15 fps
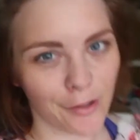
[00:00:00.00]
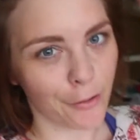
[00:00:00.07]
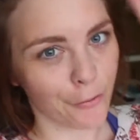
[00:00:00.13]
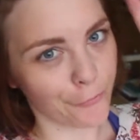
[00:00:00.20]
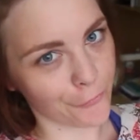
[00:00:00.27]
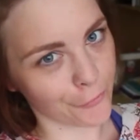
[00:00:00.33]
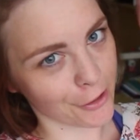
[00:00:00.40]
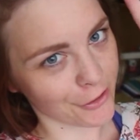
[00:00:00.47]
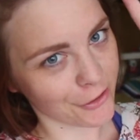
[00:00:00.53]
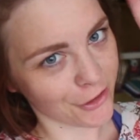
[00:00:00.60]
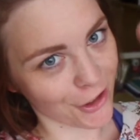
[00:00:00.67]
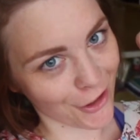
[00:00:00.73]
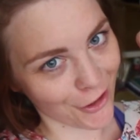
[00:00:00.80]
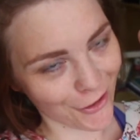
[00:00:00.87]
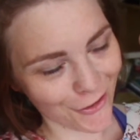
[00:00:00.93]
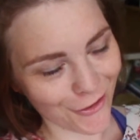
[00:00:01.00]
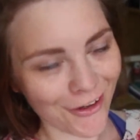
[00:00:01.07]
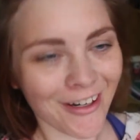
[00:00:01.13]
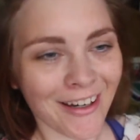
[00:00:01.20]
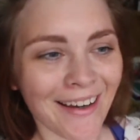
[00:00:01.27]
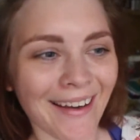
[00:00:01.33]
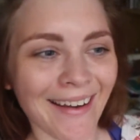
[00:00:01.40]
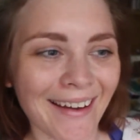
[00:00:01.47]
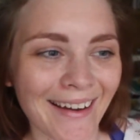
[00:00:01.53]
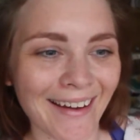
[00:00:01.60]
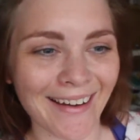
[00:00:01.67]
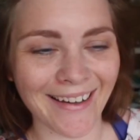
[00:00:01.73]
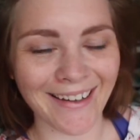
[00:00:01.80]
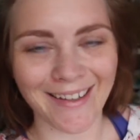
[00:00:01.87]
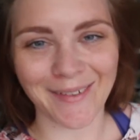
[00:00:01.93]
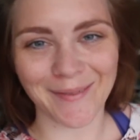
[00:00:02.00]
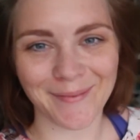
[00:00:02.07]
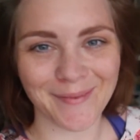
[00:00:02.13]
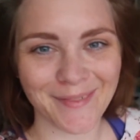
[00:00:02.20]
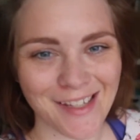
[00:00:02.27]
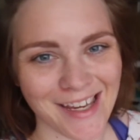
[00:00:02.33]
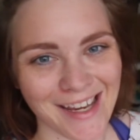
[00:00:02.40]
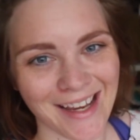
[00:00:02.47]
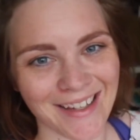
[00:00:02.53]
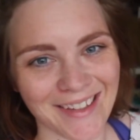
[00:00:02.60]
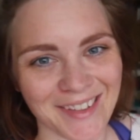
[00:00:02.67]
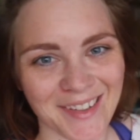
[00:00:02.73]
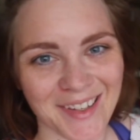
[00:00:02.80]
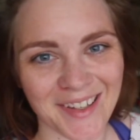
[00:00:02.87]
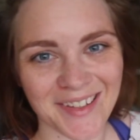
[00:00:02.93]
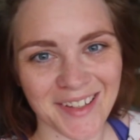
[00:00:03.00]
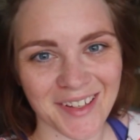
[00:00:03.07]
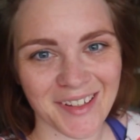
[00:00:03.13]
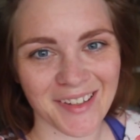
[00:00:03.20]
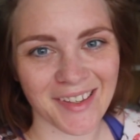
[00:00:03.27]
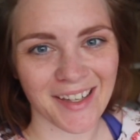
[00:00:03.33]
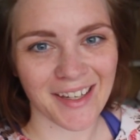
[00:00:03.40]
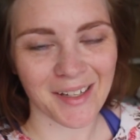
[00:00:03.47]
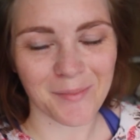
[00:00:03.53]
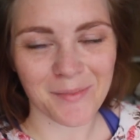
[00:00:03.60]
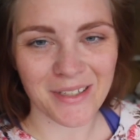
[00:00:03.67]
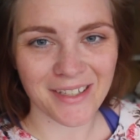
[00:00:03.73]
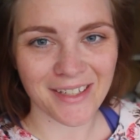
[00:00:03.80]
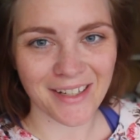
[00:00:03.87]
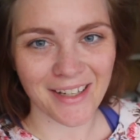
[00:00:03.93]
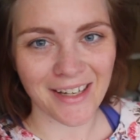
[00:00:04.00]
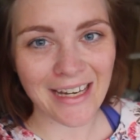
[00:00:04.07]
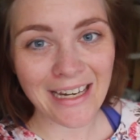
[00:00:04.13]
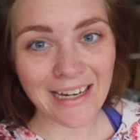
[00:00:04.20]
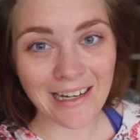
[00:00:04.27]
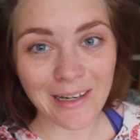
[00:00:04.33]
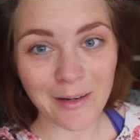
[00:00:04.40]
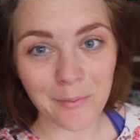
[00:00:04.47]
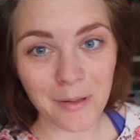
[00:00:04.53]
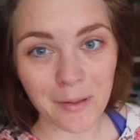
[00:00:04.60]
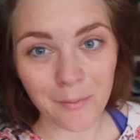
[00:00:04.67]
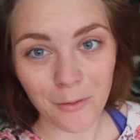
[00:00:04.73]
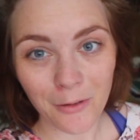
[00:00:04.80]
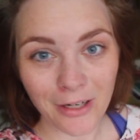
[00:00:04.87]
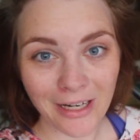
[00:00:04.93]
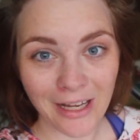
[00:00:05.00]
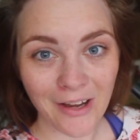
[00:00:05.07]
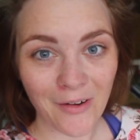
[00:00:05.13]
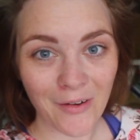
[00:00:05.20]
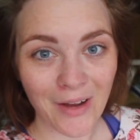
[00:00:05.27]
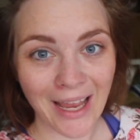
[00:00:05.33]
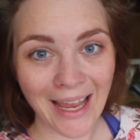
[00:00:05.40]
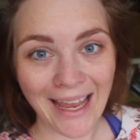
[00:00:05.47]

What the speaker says: fresh air. Yeah, so that's a good thing. I'm just gonna eat a little bit more now,